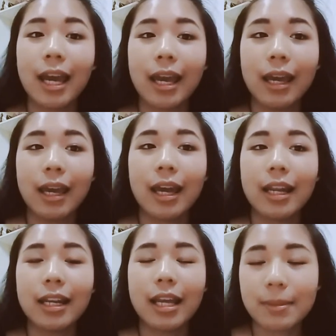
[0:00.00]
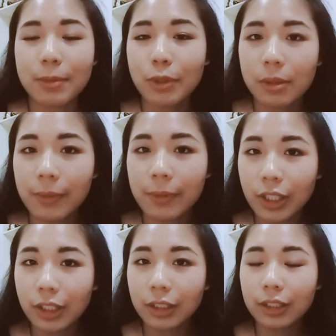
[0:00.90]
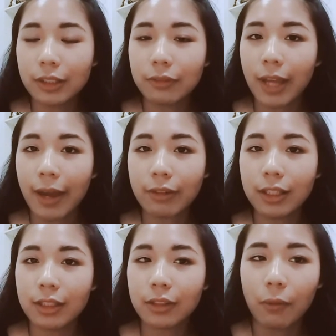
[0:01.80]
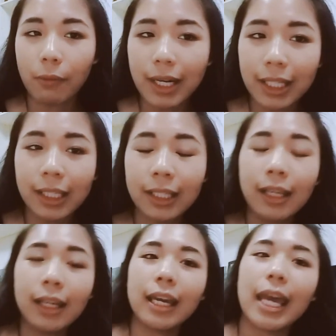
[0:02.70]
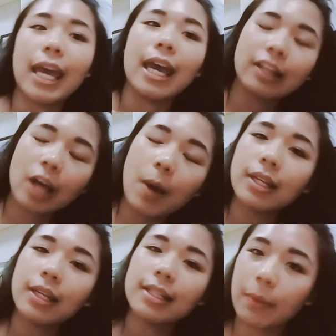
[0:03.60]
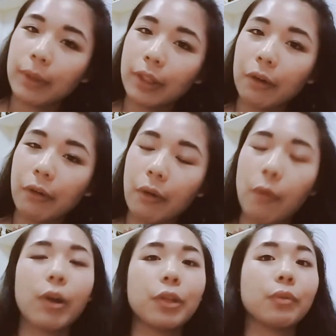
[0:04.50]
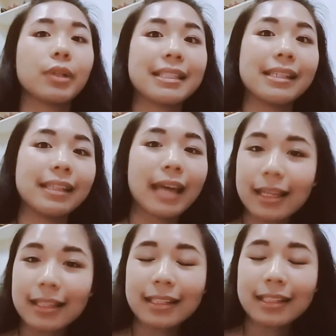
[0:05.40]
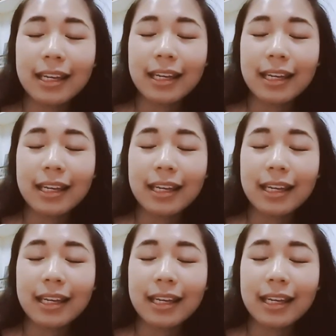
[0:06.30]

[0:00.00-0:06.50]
And subscribe to my channel if you haven't already. And comment down below on what you want to see next.